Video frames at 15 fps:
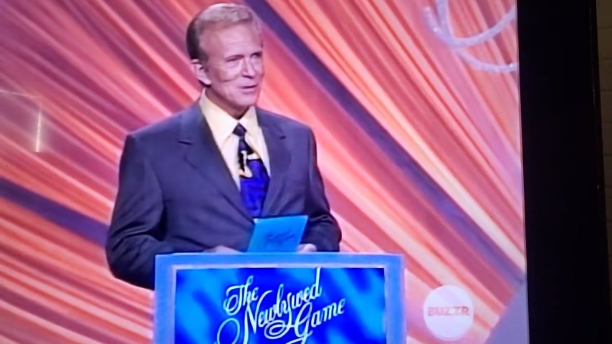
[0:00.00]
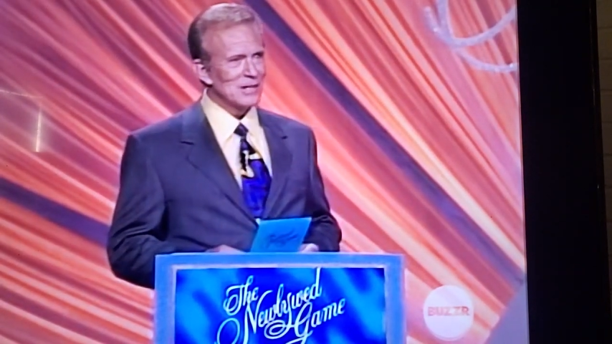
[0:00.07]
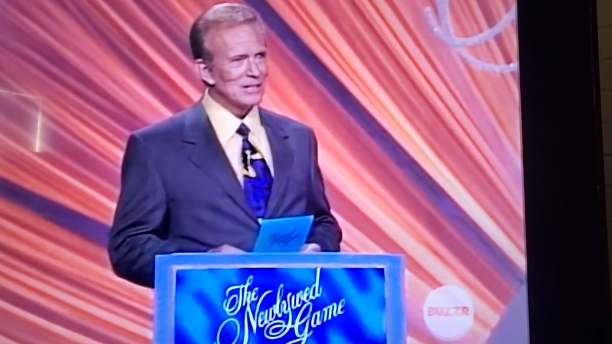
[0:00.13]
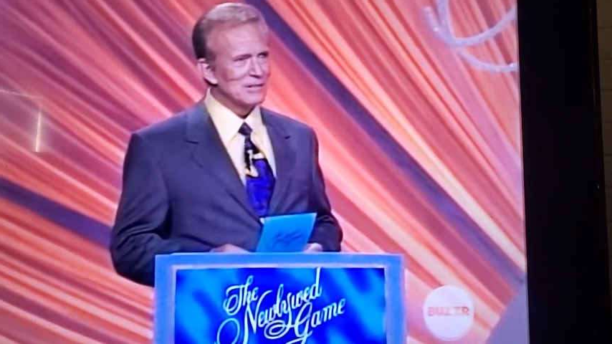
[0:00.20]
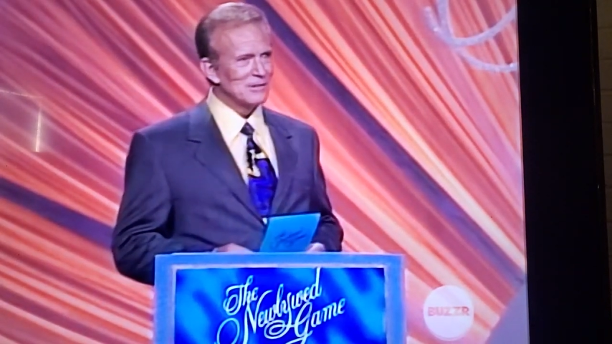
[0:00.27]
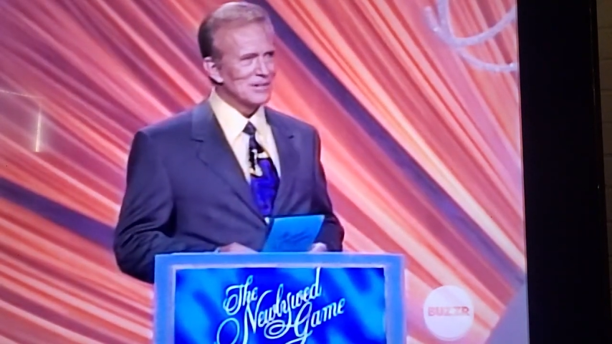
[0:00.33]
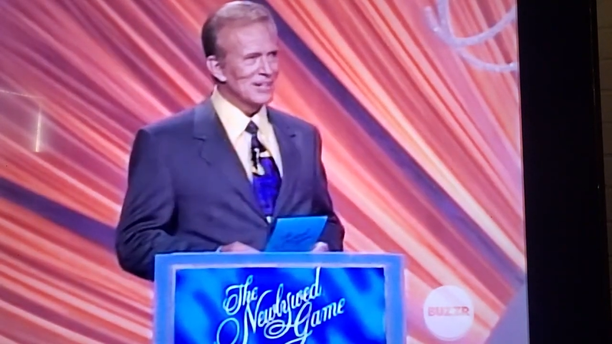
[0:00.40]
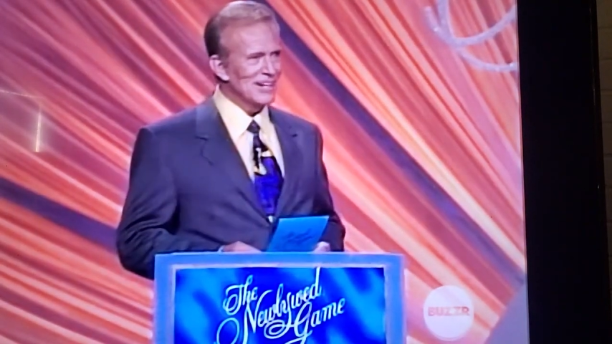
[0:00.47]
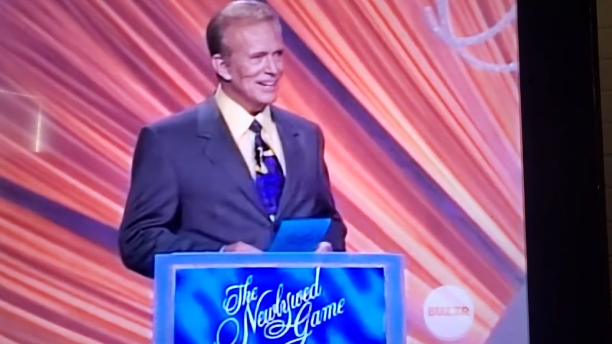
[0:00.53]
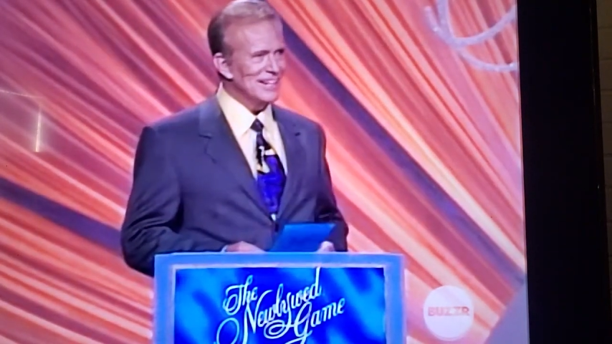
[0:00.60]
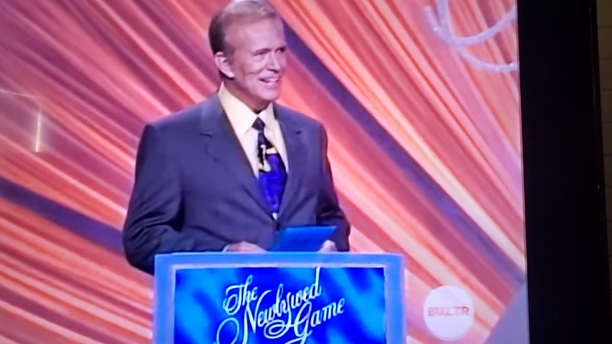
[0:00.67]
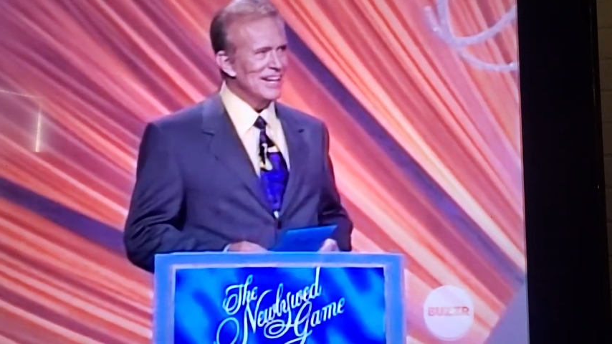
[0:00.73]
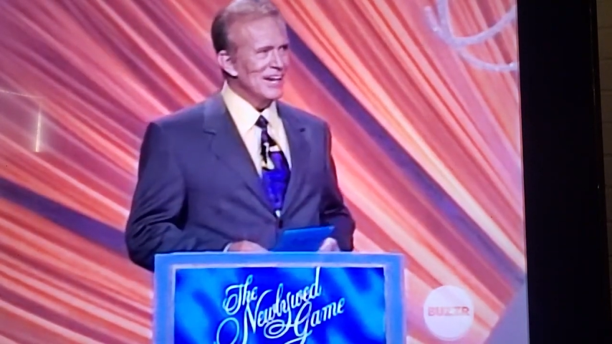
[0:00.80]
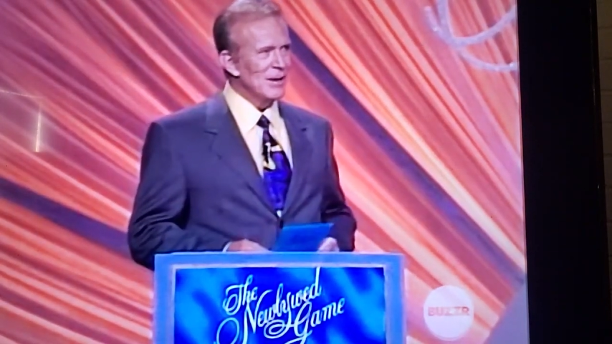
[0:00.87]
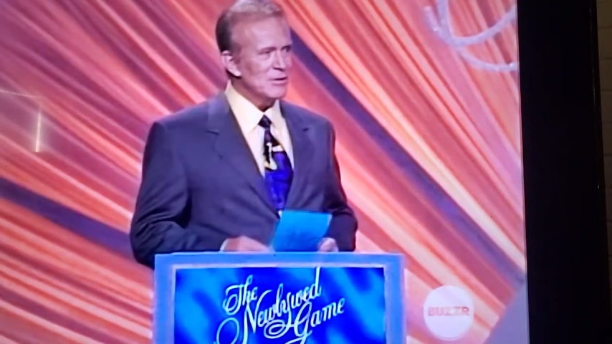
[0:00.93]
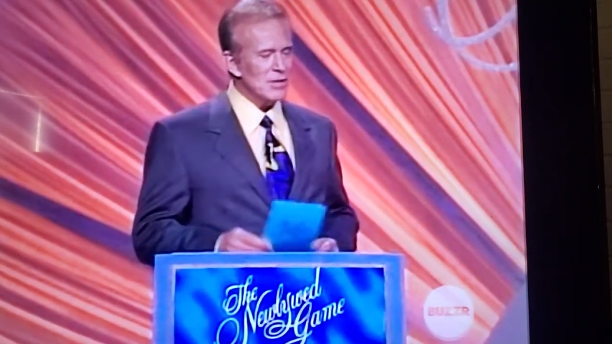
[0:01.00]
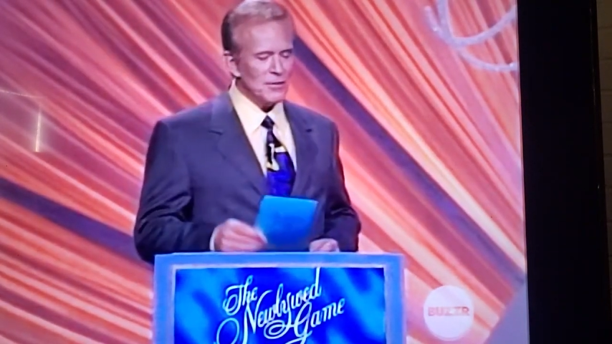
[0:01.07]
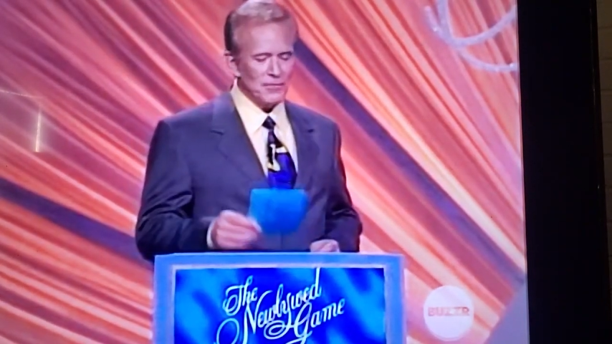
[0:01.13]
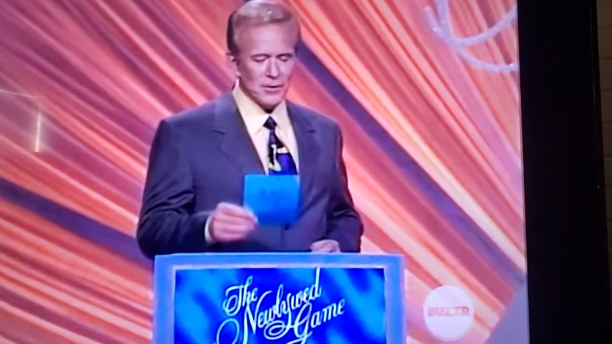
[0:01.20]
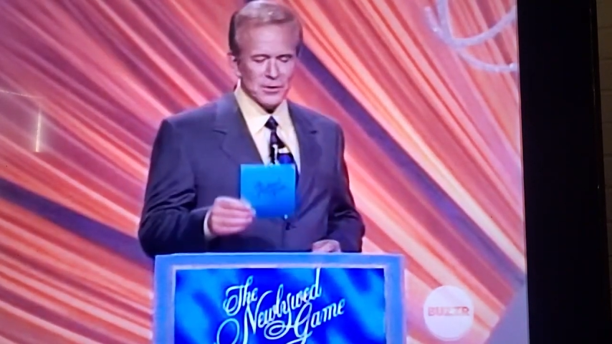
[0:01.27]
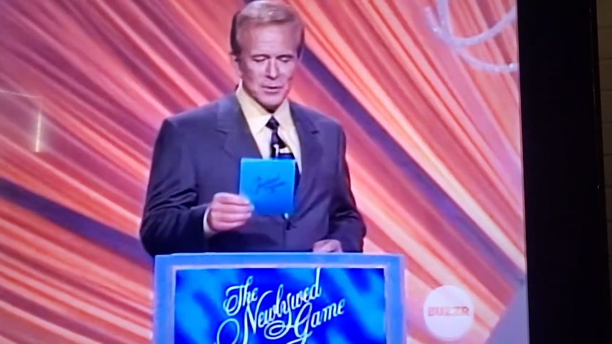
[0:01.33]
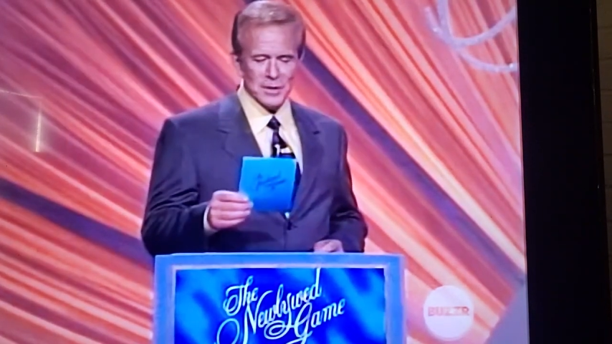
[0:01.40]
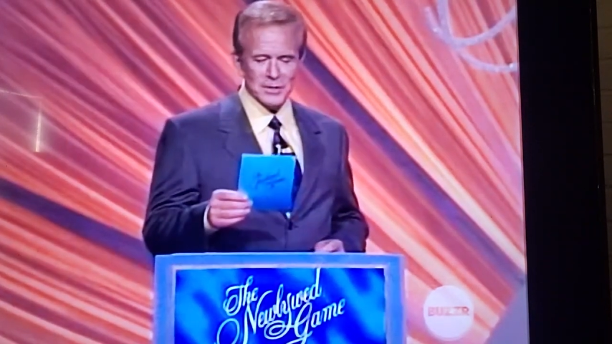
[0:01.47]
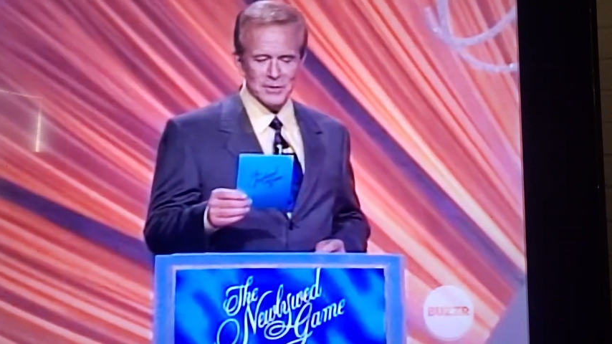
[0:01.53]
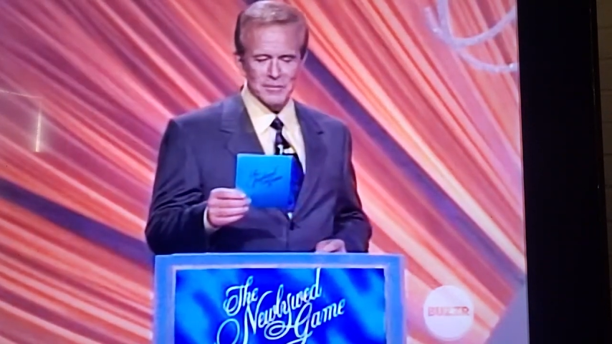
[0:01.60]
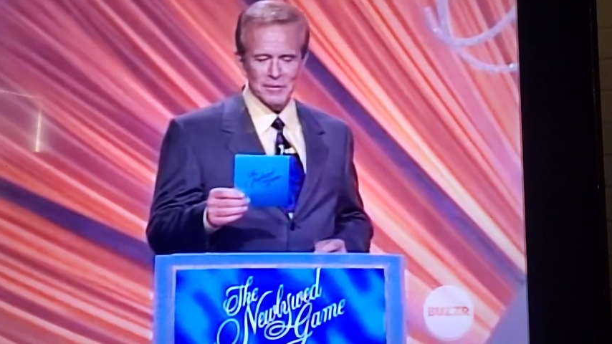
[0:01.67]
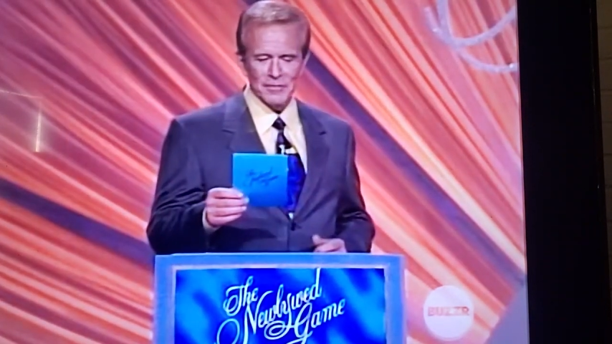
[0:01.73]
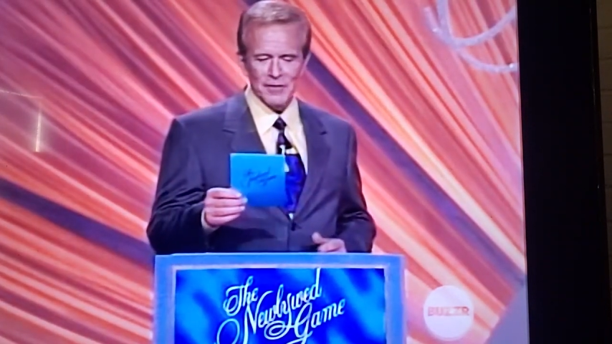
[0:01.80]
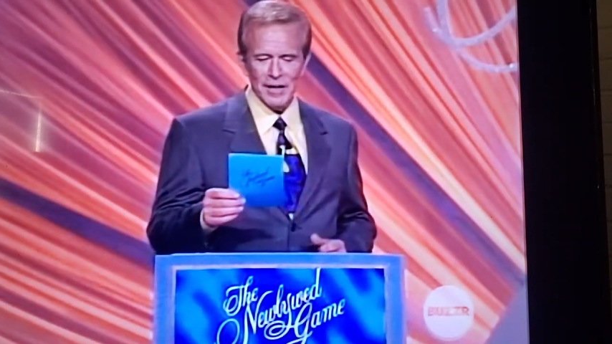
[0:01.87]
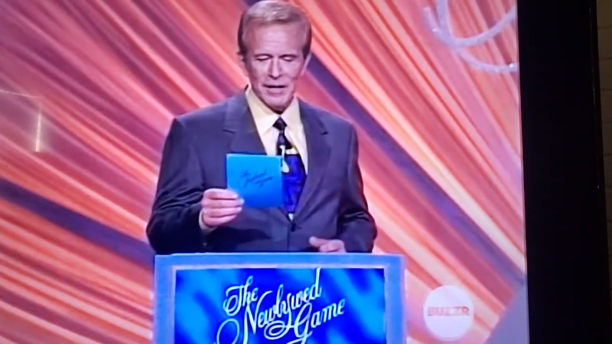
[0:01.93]
while you were gone. Here's our first question
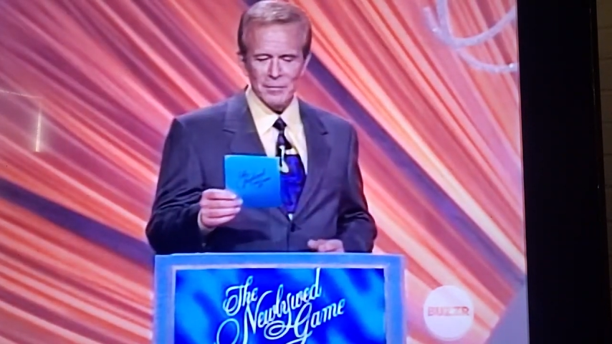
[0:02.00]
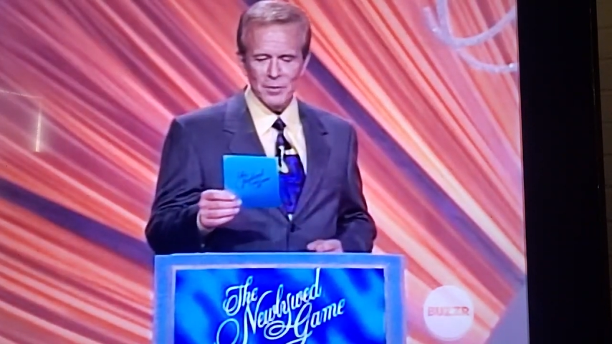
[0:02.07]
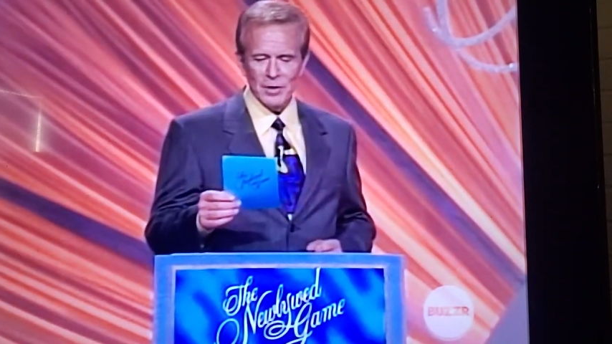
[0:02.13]
for five